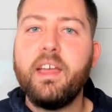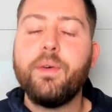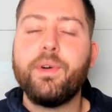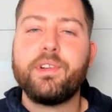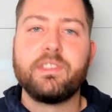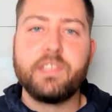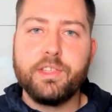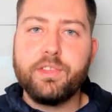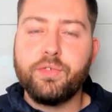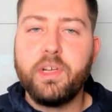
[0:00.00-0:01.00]
which is
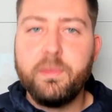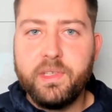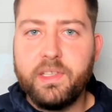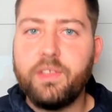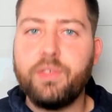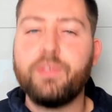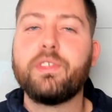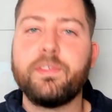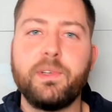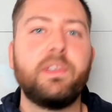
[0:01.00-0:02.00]
extremely
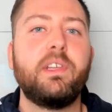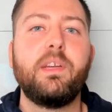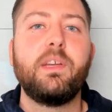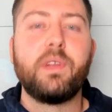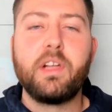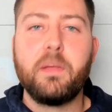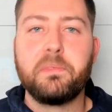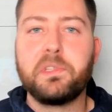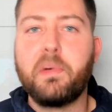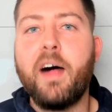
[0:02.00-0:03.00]
useful when it comes
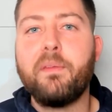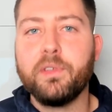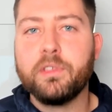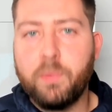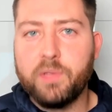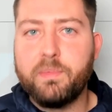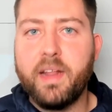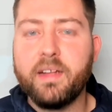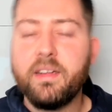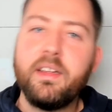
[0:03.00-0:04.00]
to profitable sports betting.